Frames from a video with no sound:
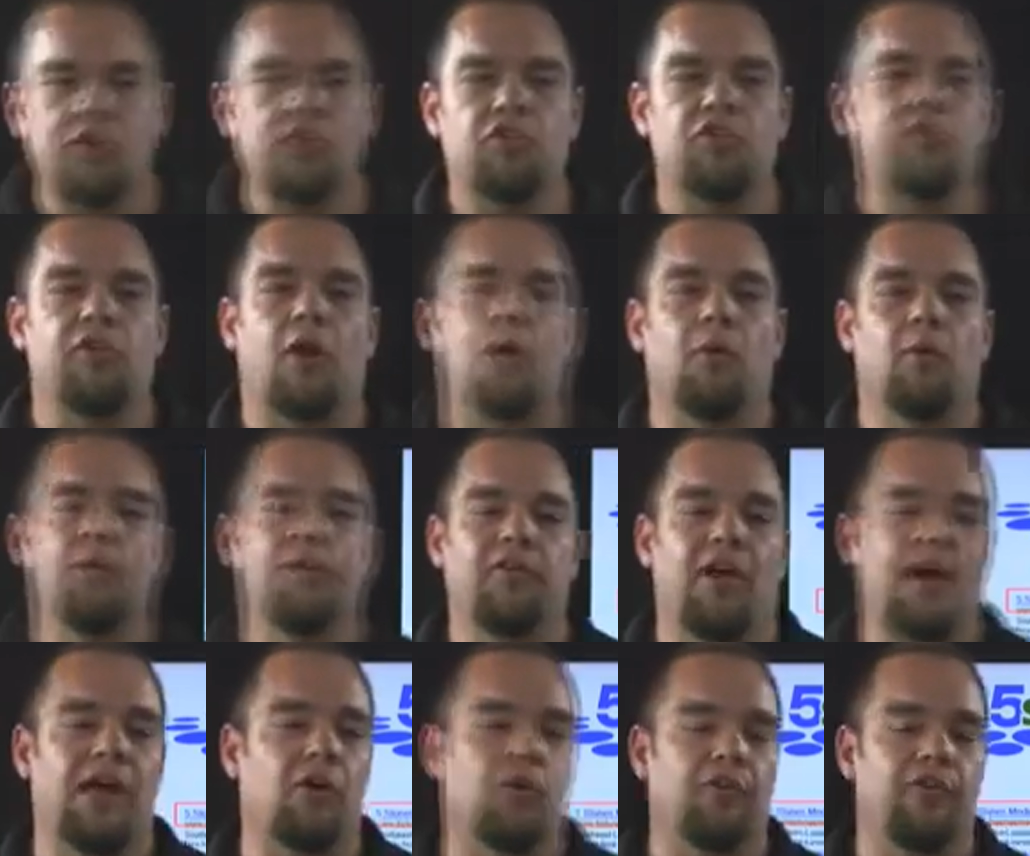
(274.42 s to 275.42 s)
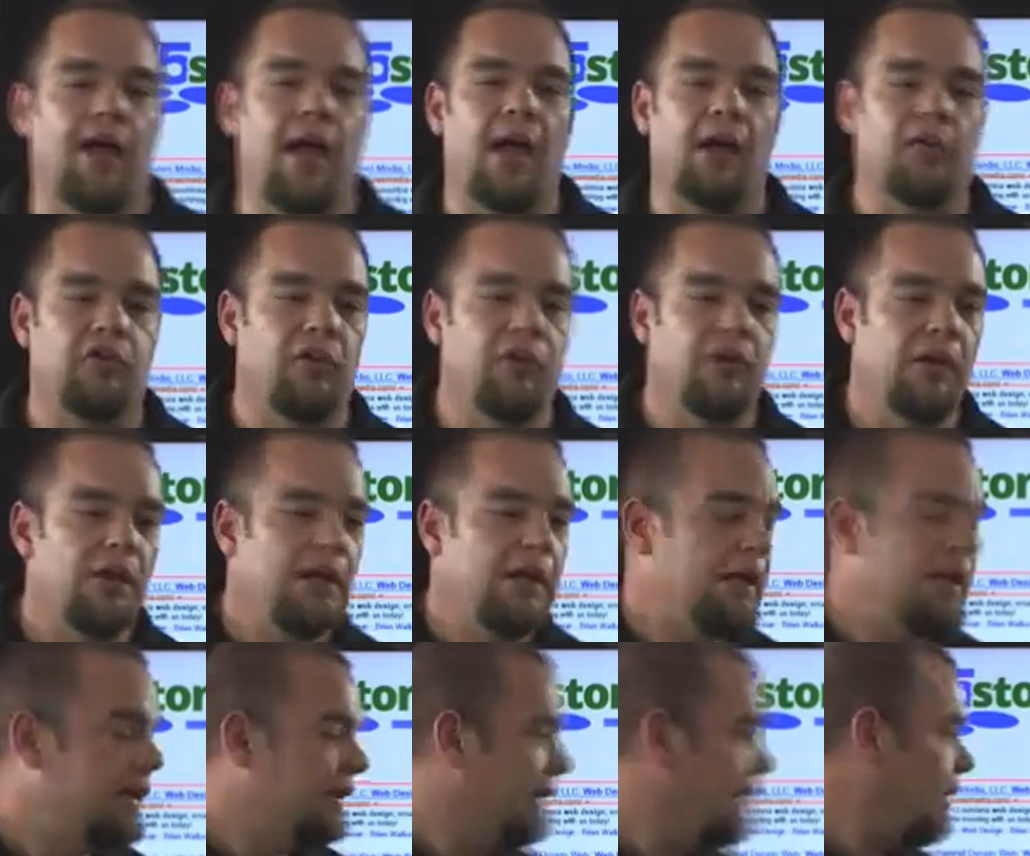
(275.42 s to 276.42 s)
going to start with title tags.
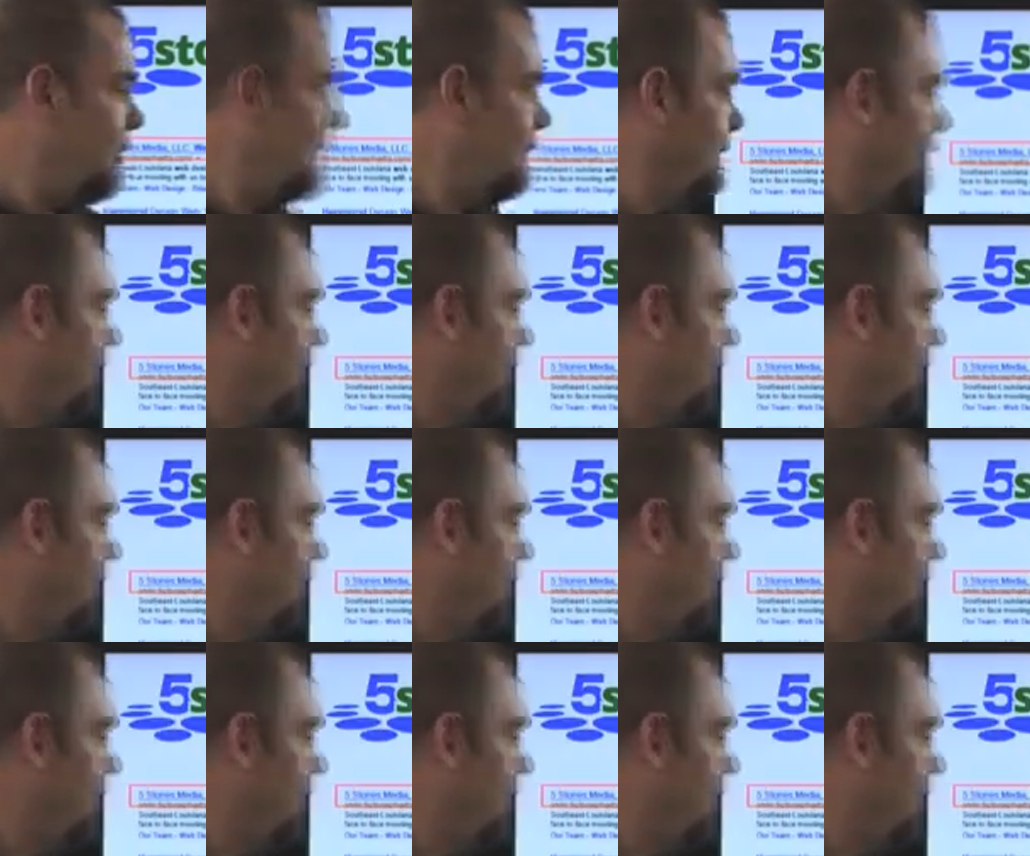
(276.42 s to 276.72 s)
Now,